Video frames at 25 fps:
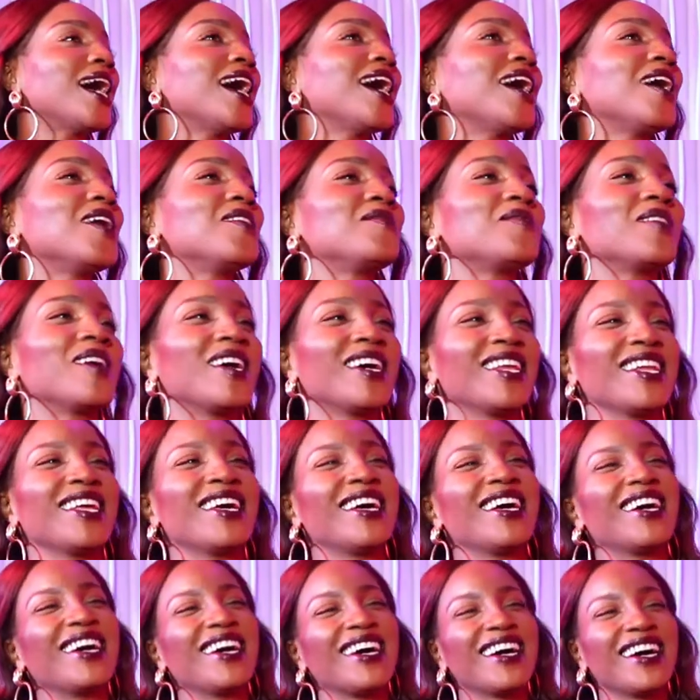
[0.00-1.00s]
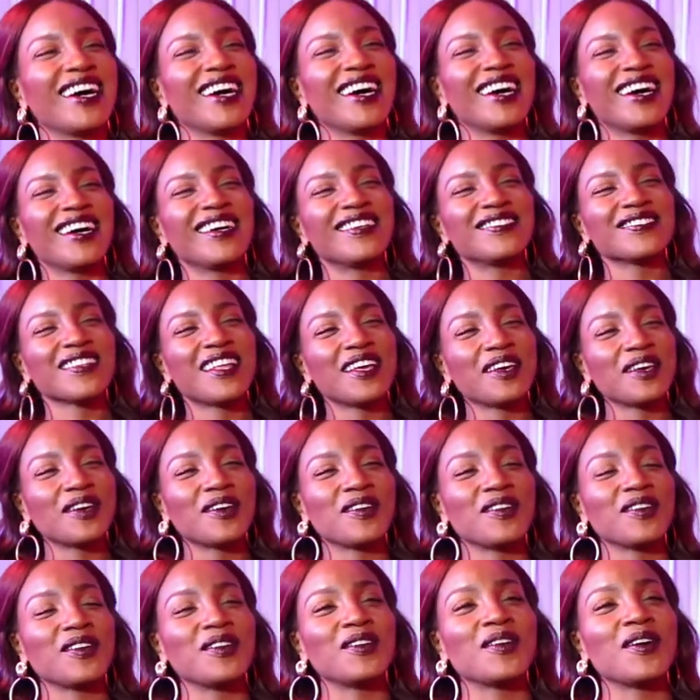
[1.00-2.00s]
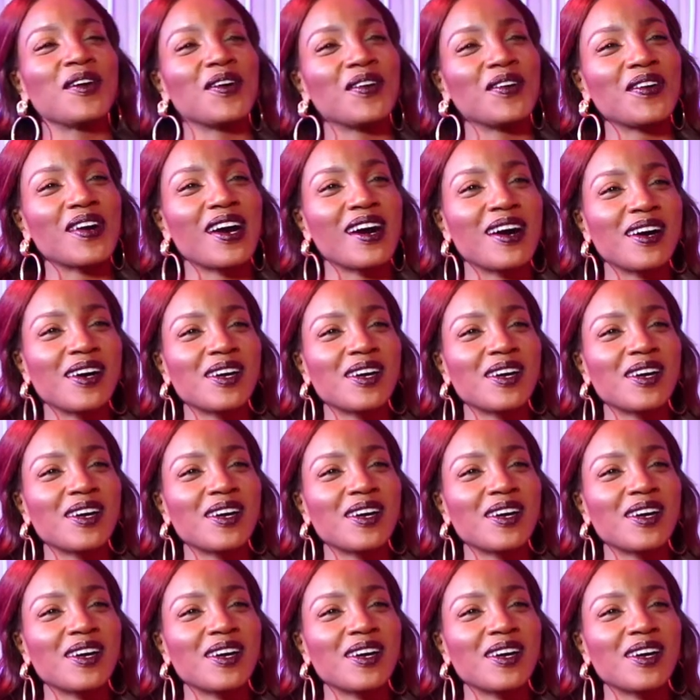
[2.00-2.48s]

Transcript: But... You know,